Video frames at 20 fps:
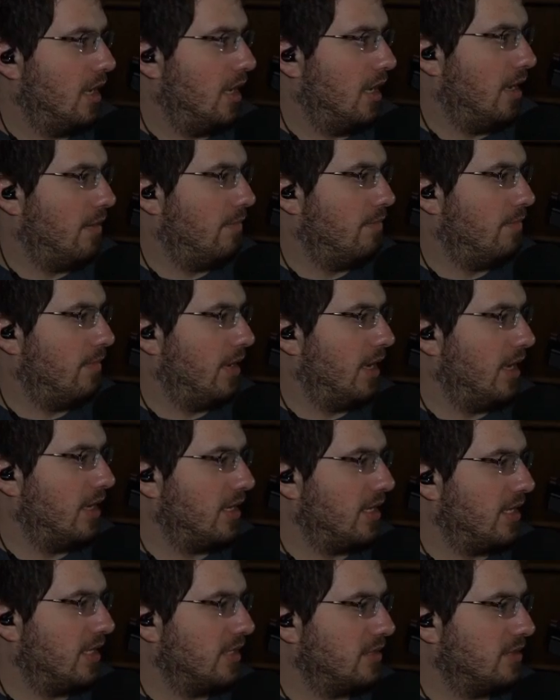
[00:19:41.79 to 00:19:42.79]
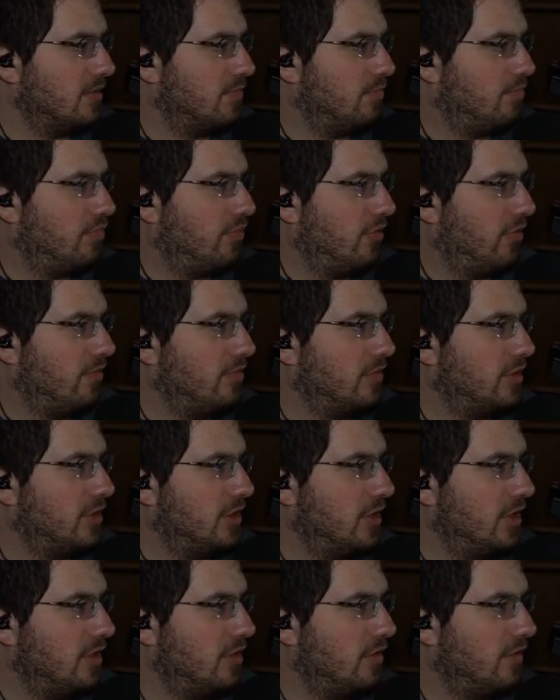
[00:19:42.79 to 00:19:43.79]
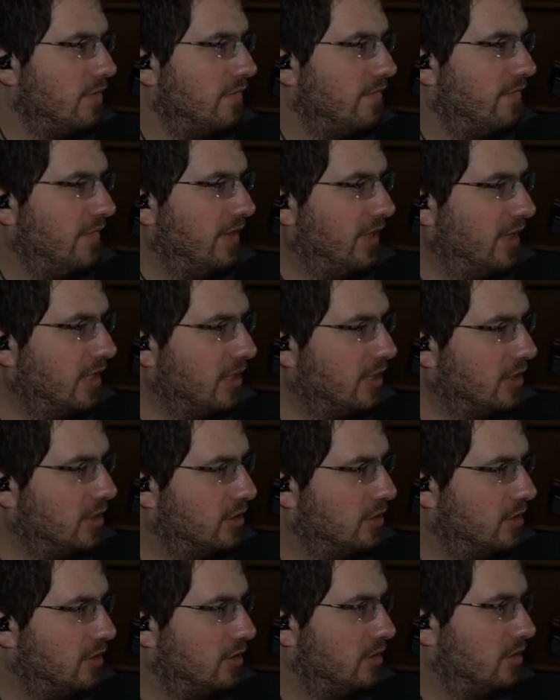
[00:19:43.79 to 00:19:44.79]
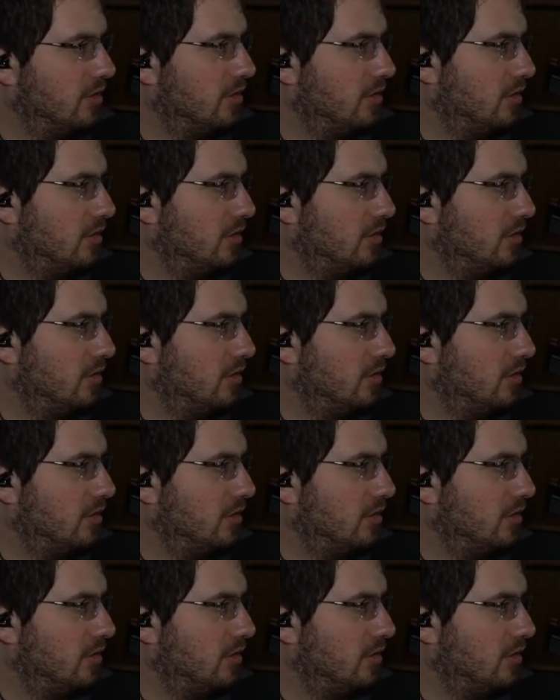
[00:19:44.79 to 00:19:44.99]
A monk is approaching your village.